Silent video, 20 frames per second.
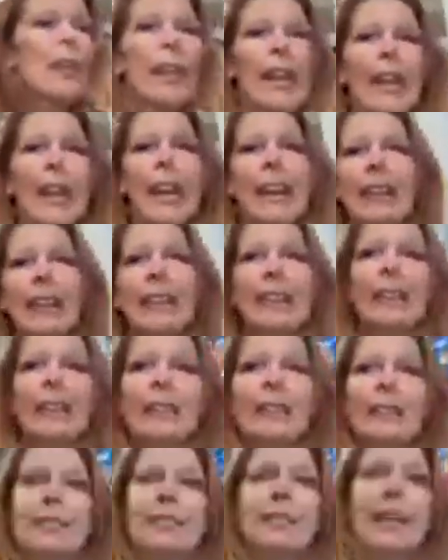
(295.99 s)
And these
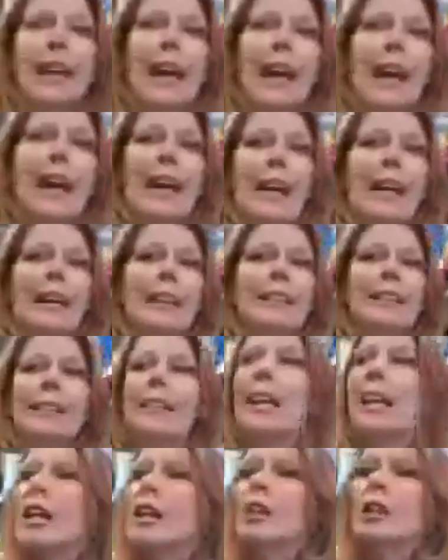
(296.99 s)
snacks.
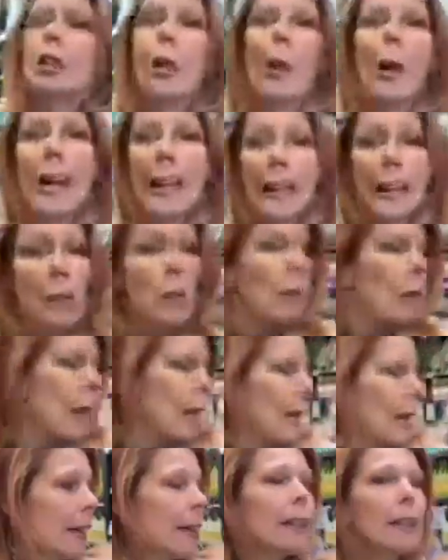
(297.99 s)
So
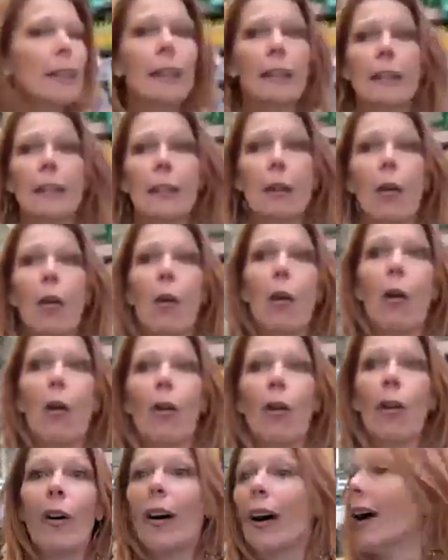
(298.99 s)
anyway,
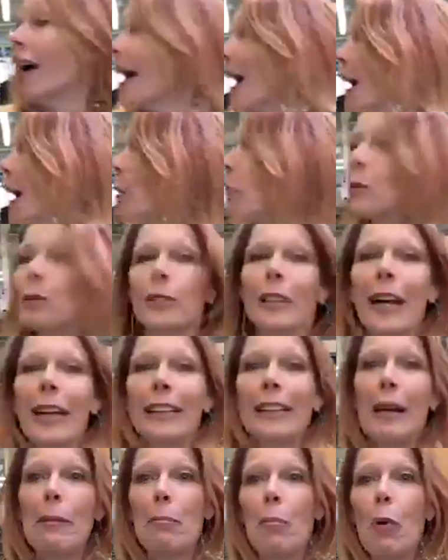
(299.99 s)
almost got
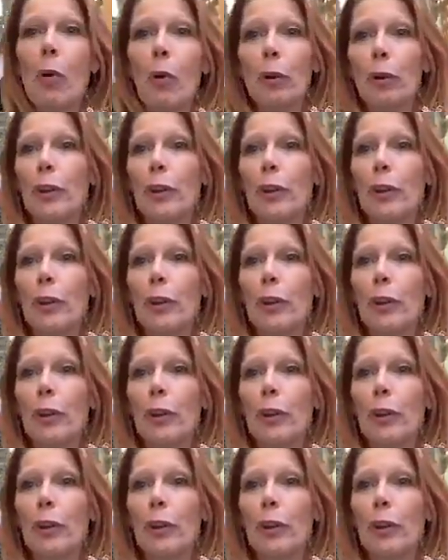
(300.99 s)
that poll, you